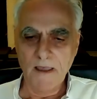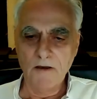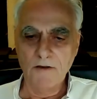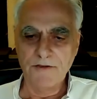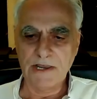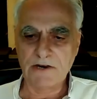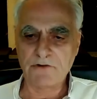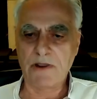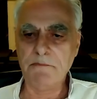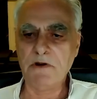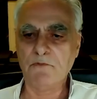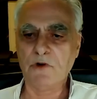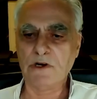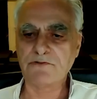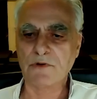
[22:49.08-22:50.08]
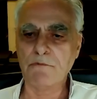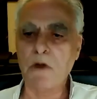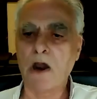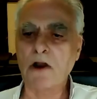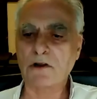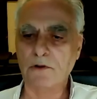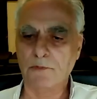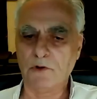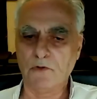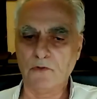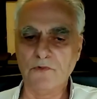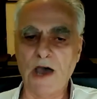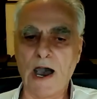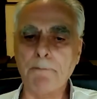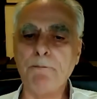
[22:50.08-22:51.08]
The agreement was remarkable,
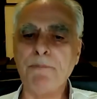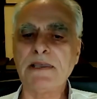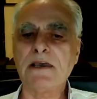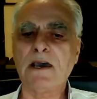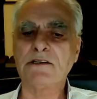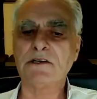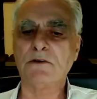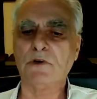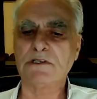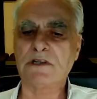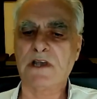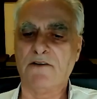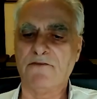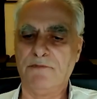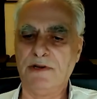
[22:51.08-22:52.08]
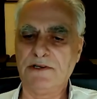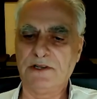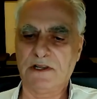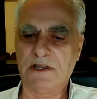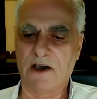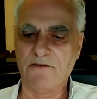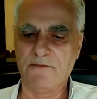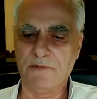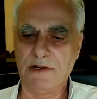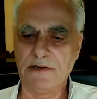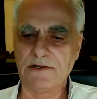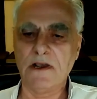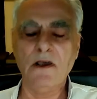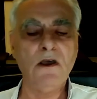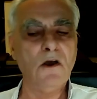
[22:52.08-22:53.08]
not because it was government to
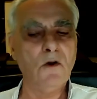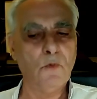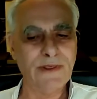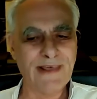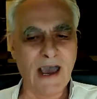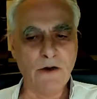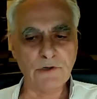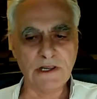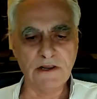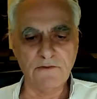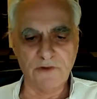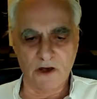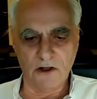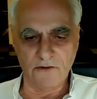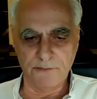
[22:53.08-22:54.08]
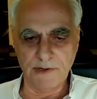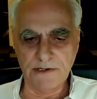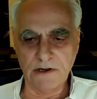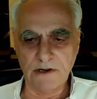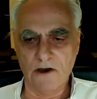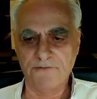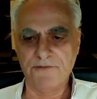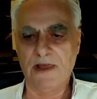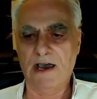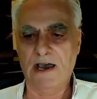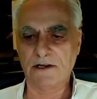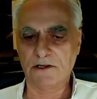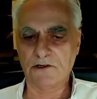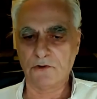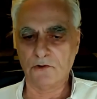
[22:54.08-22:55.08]
government, without involvement of
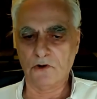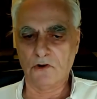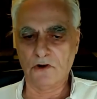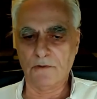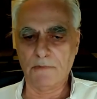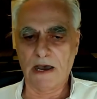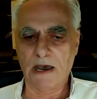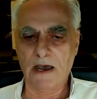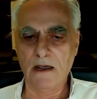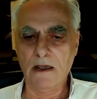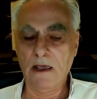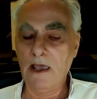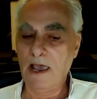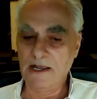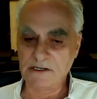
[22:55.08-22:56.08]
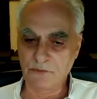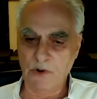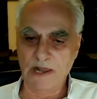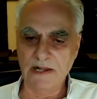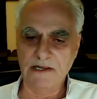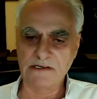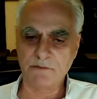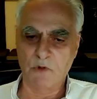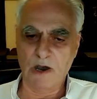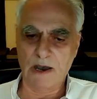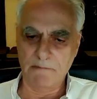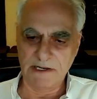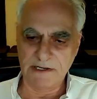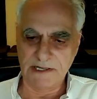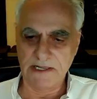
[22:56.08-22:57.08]
Nahdlatul Ulama, as well as
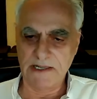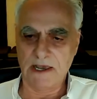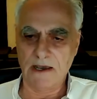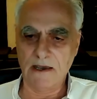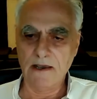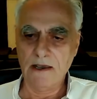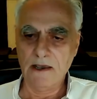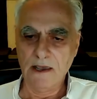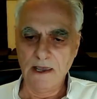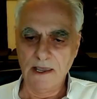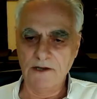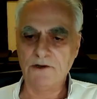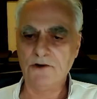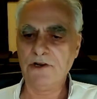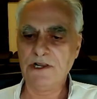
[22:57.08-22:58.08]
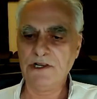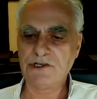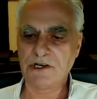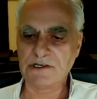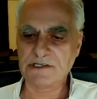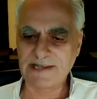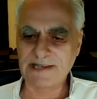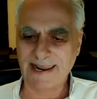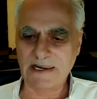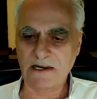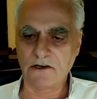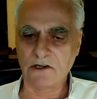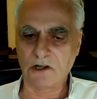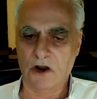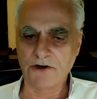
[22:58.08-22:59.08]
Muhammadiyah, Indonesia's
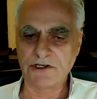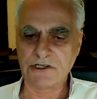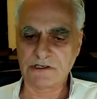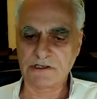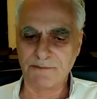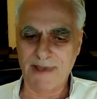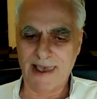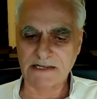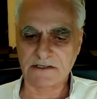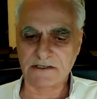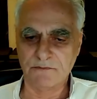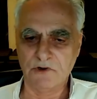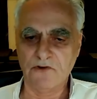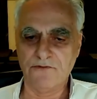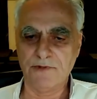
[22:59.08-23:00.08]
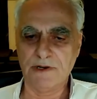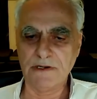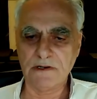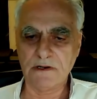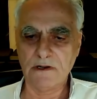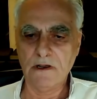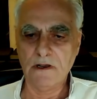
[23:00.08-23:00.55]
second largest mass movement,